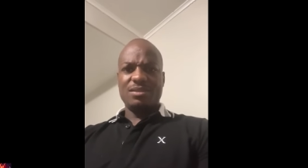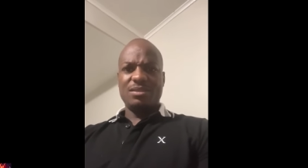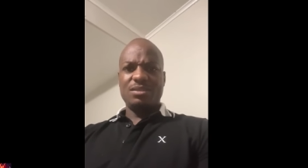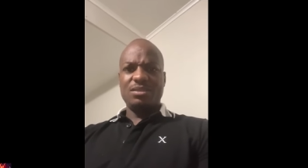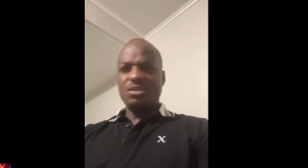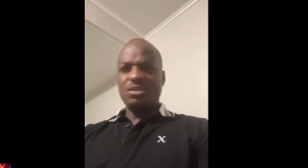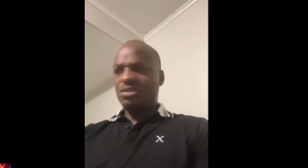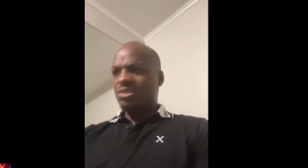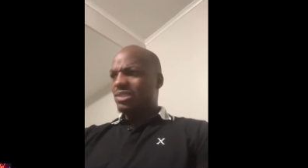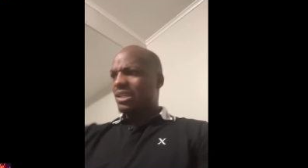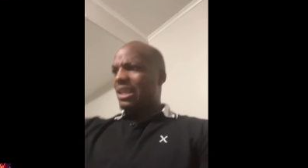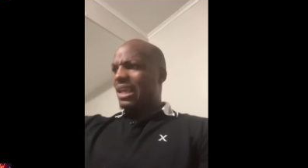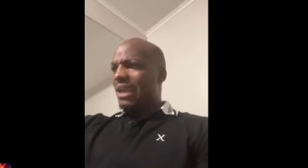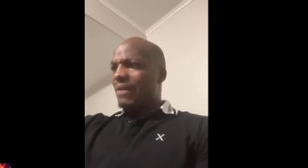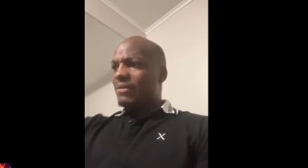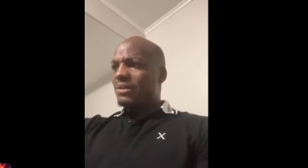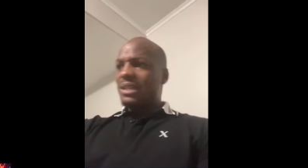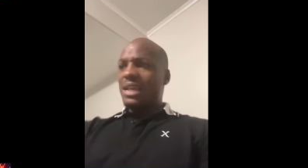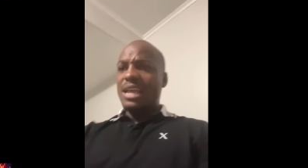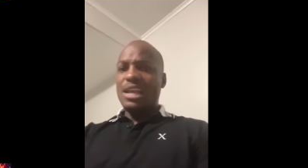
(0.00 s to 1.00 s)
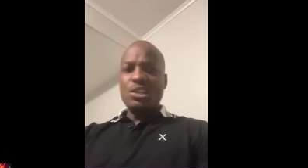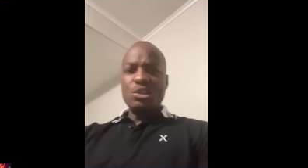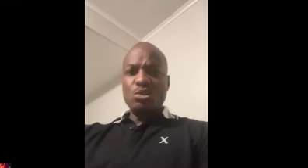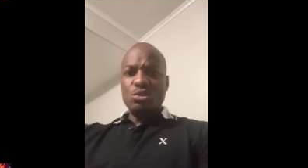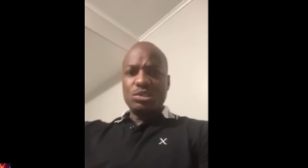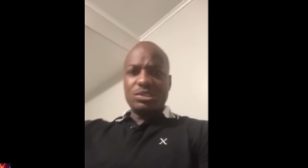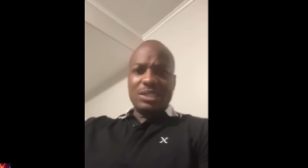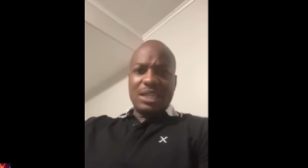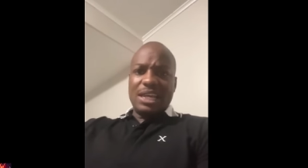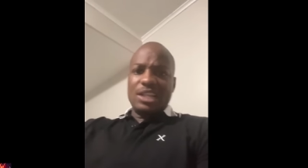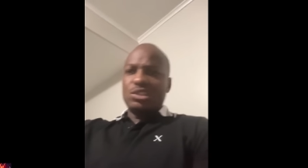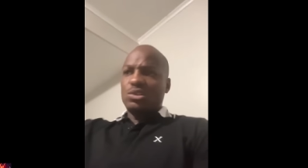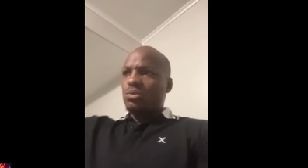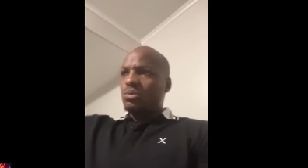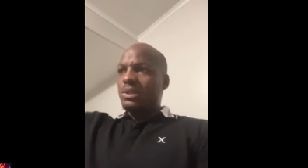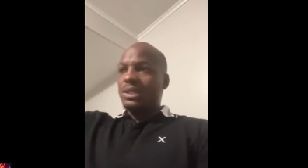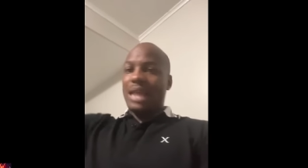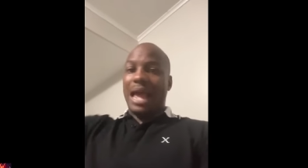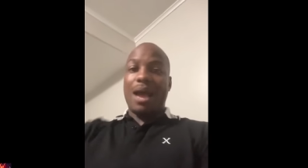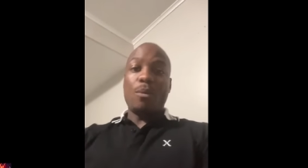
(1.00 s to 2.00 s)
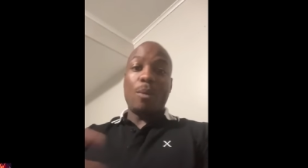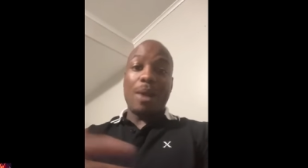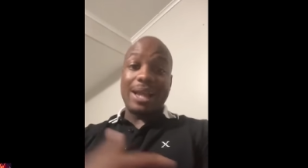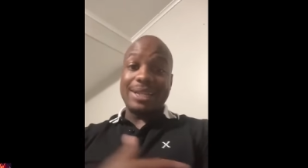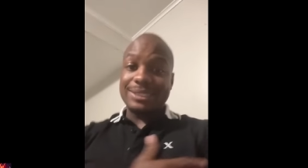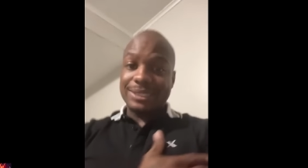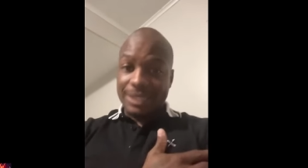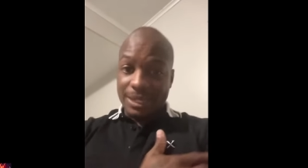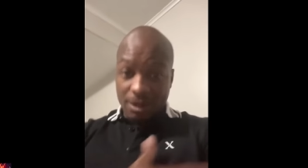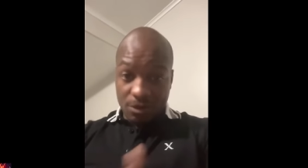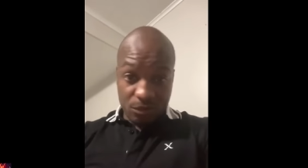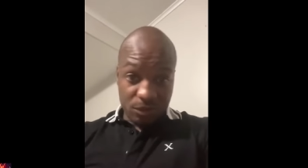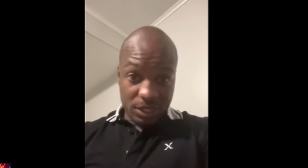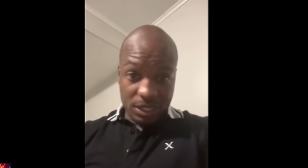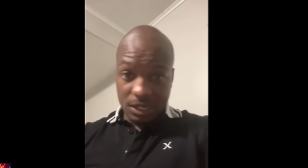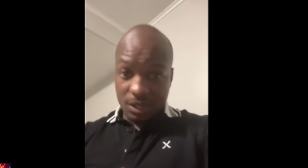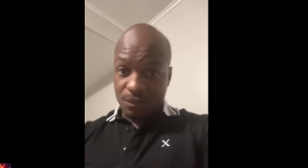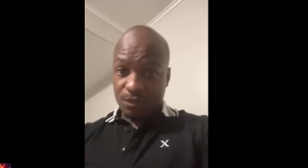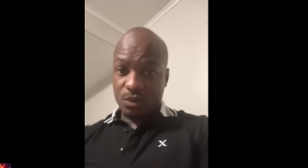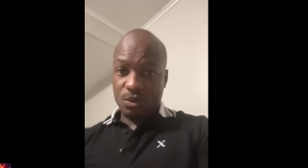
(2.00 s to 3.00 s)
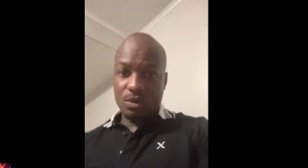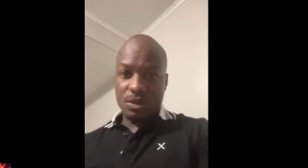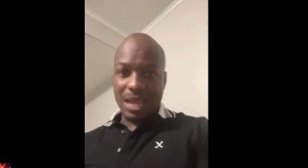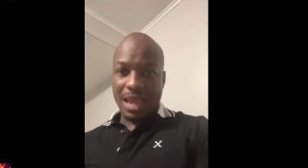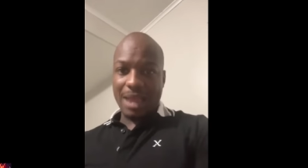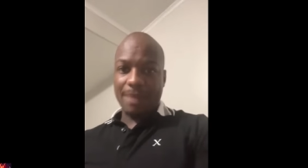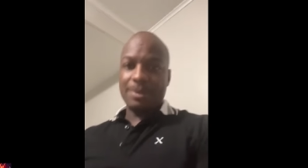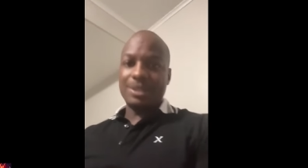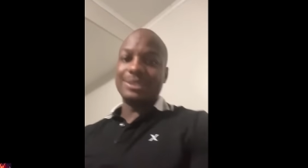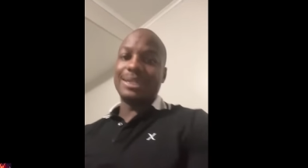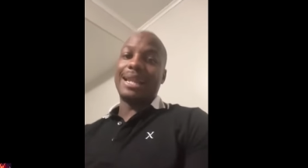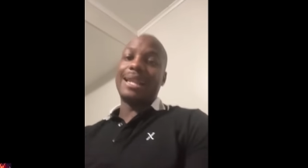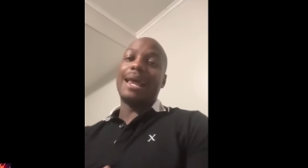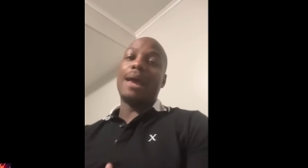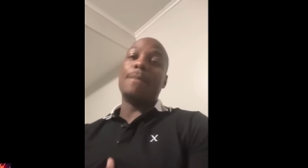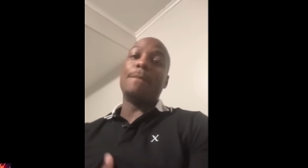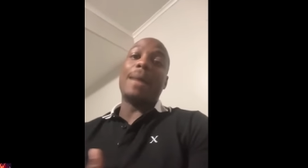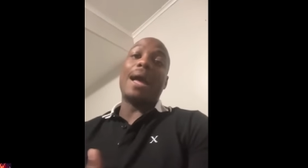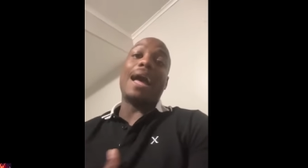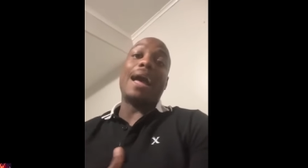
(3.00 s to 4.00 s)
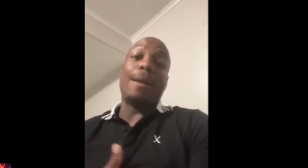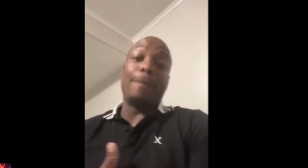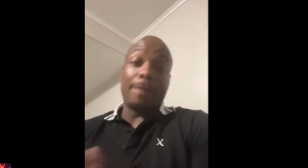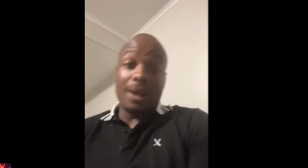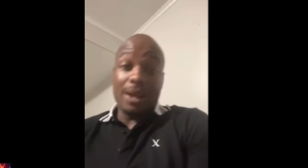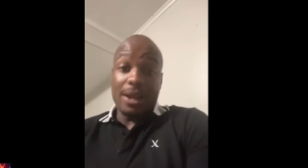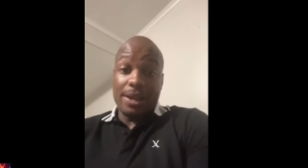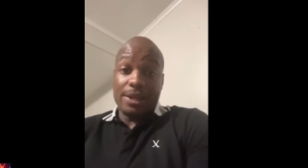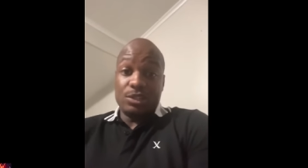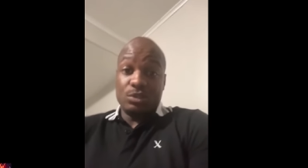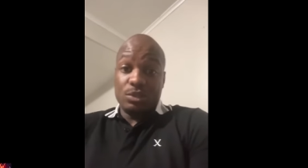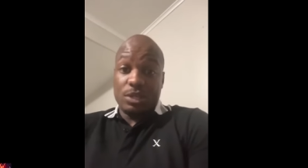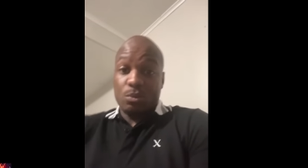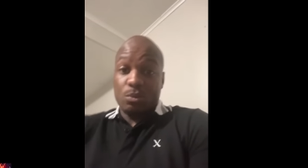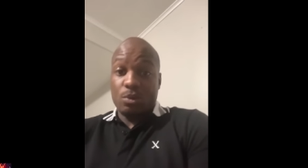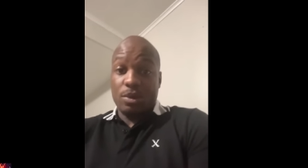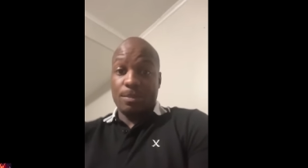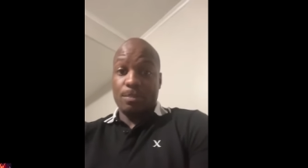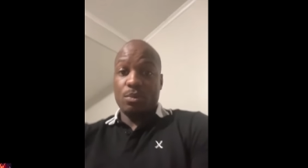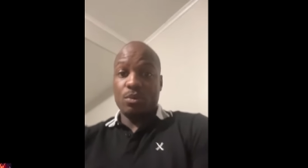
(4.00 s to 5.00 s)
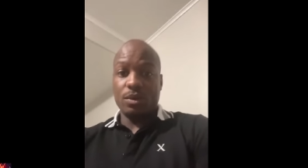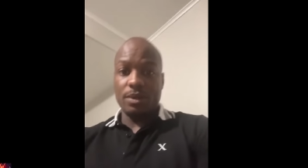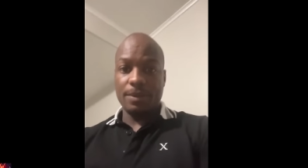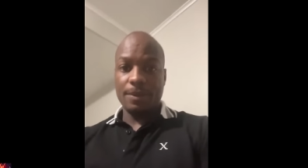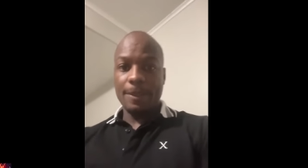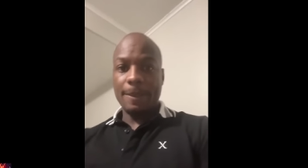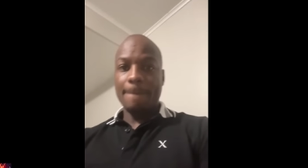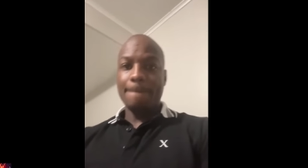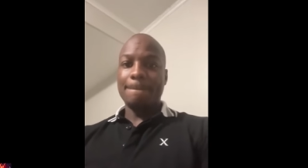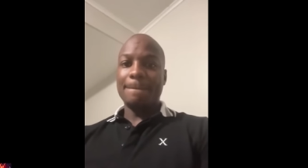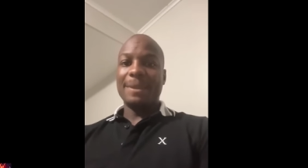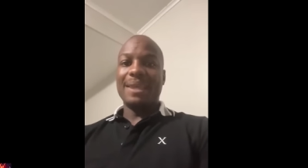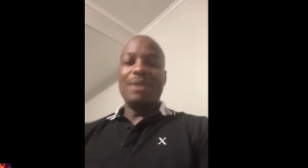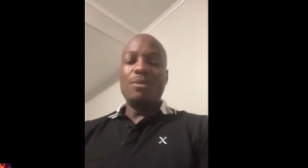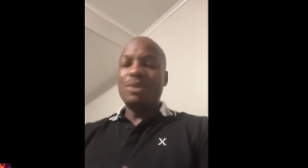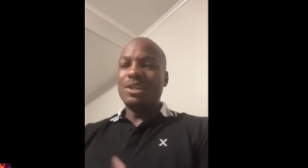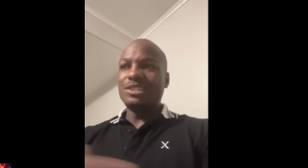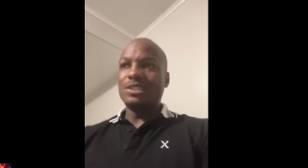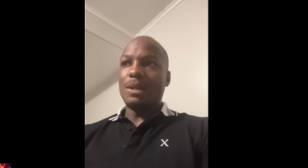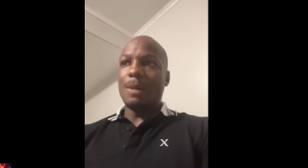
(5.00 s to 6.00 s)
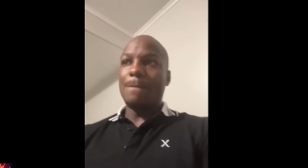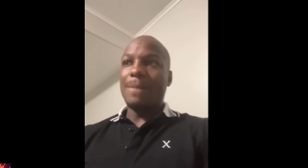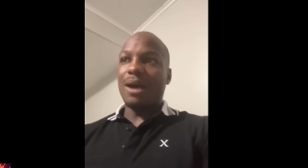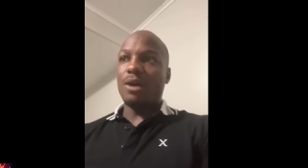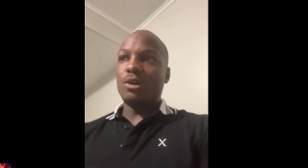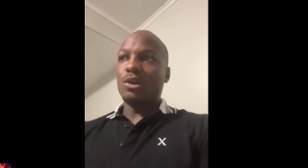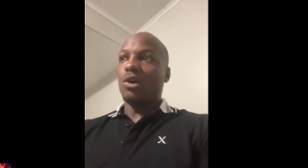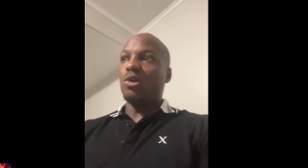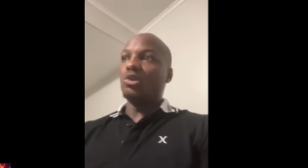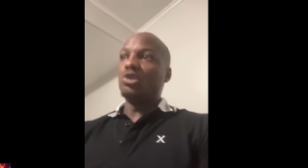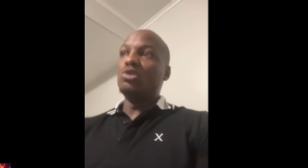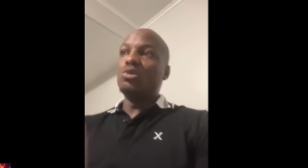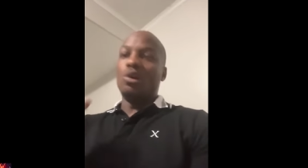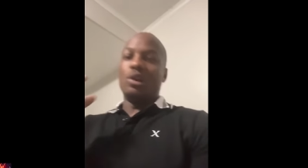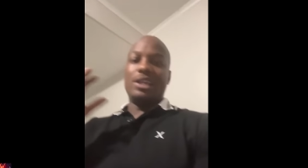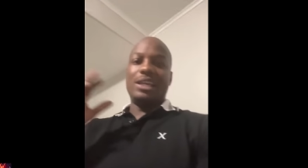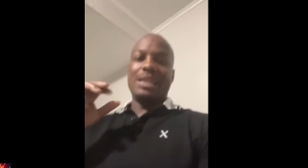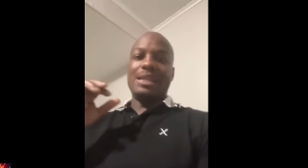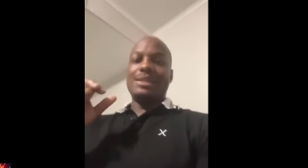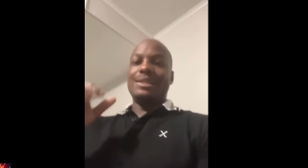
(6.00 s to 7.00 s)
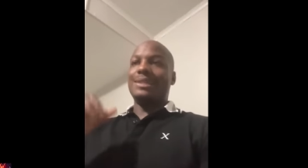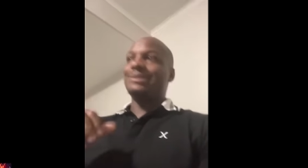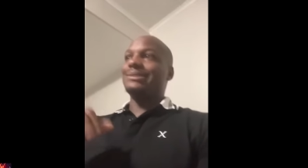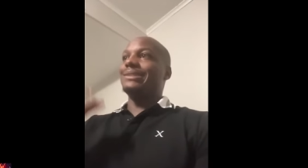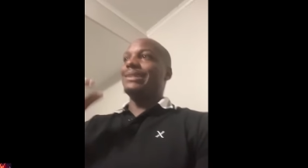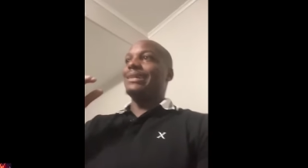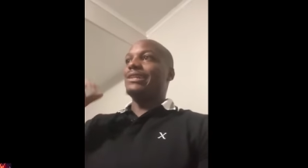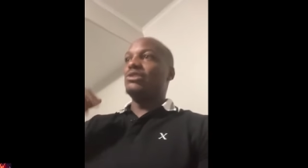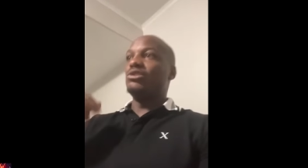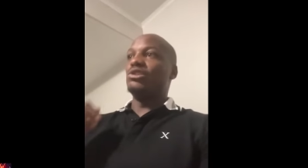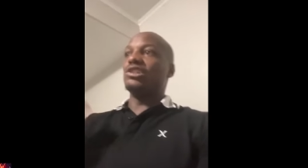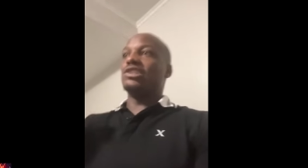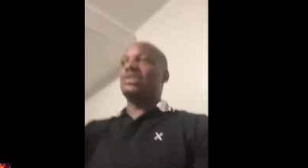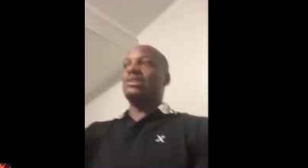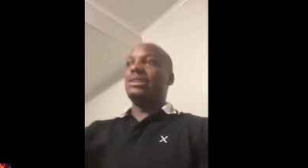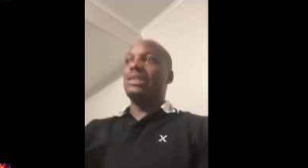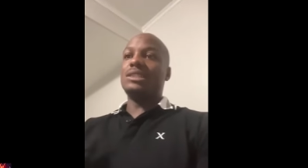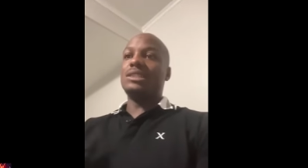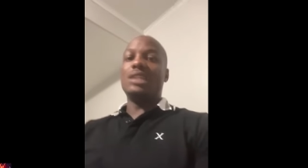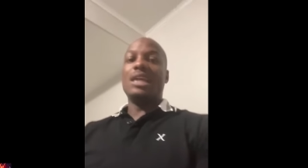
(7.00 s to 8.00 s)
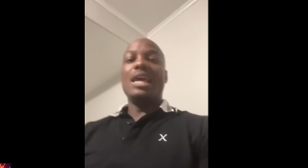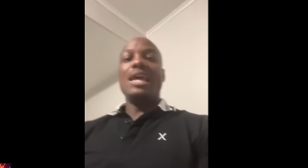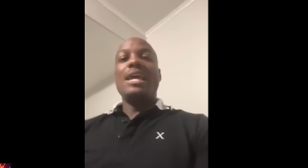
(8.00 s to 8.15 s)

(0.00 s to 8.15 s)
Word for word: You said everything you said you went. I watched every interview you got because I I admired you at one point. It wasn't about oh you on the internet saying you a snitch.